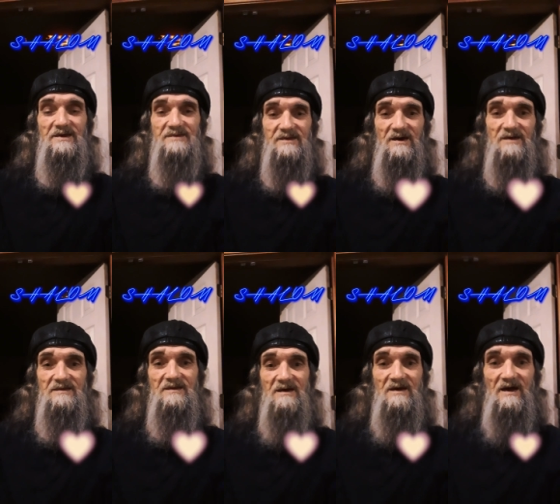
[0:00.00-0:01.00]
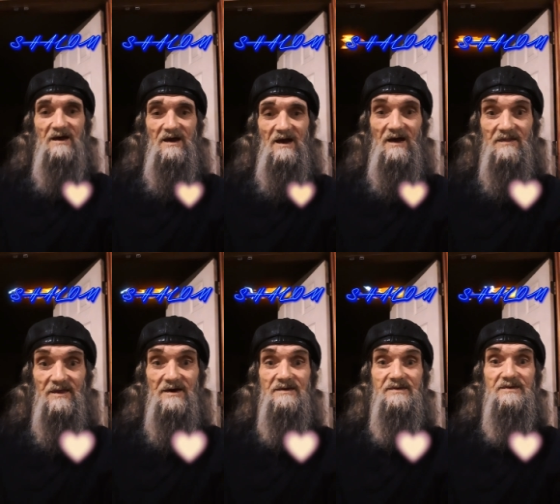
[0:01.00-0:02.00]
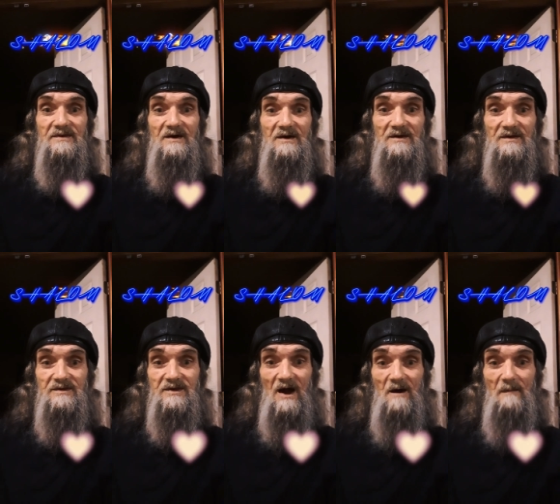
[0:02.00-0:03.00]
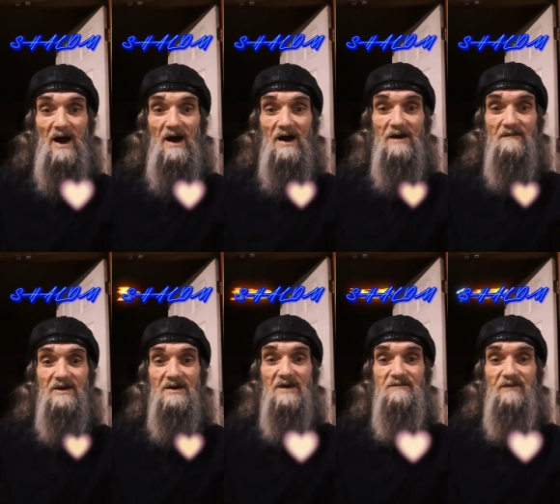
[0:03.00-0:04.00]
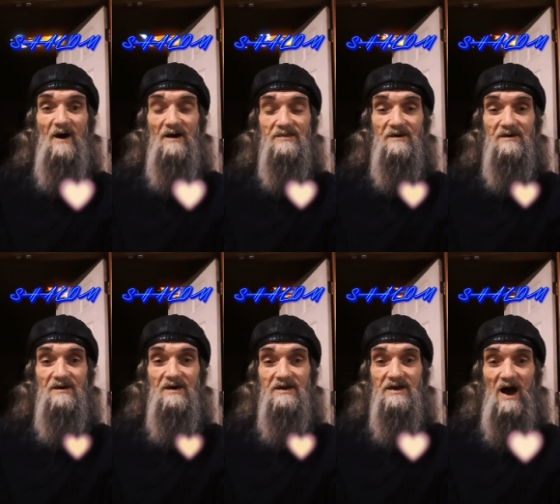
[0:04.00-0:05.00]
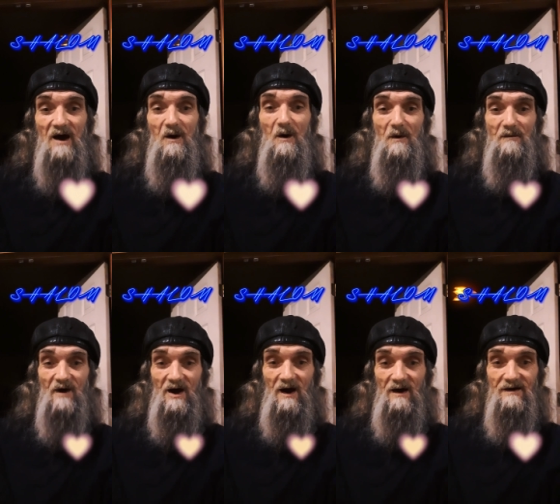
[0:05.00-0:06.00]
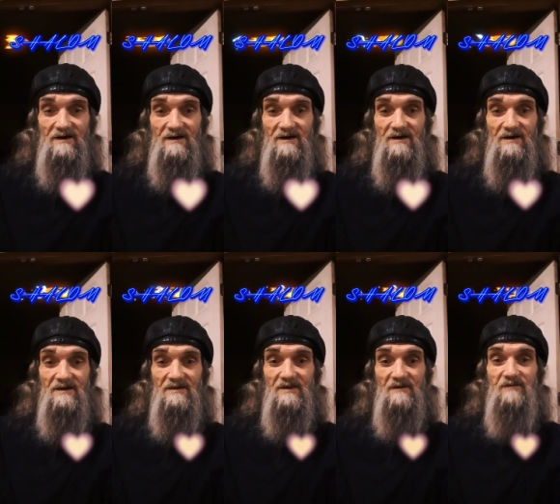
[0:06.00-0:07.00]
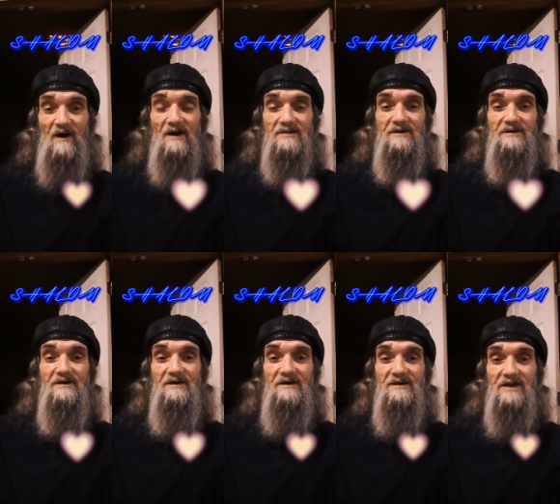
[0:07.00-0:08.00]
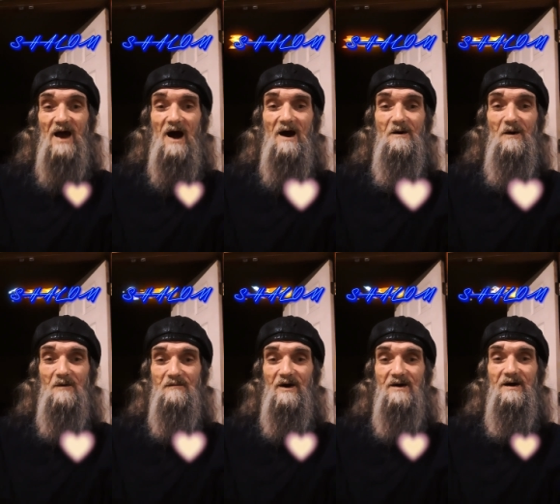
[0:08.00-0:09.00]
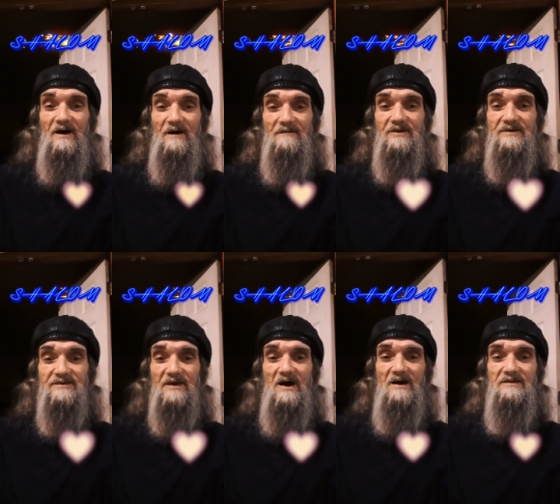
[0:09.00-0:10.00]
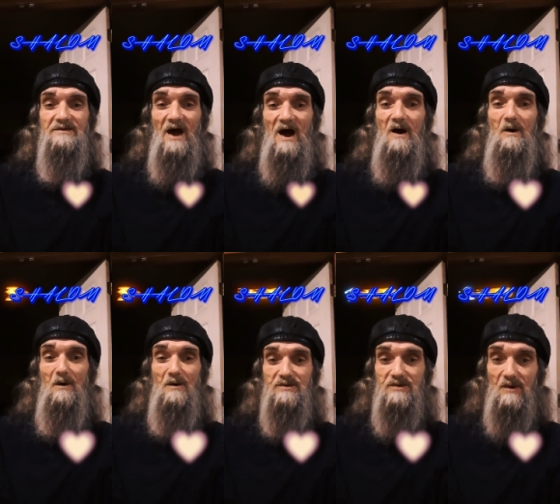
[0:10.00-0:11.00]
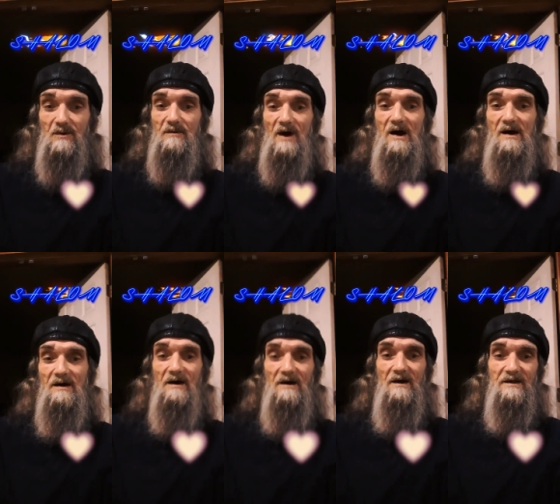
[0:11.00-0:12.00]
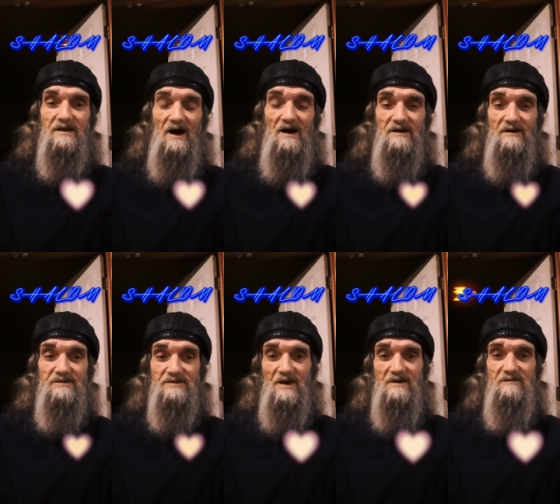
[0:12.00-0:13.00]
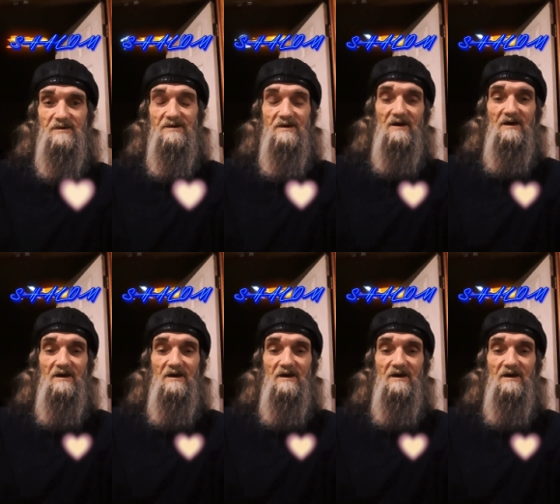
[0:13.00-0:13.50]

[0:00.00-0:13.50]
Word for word: he said, And this shall my heavenly Father, Jehovah, the Father, Jehovah of the Son, Yahoshua, God our Savior,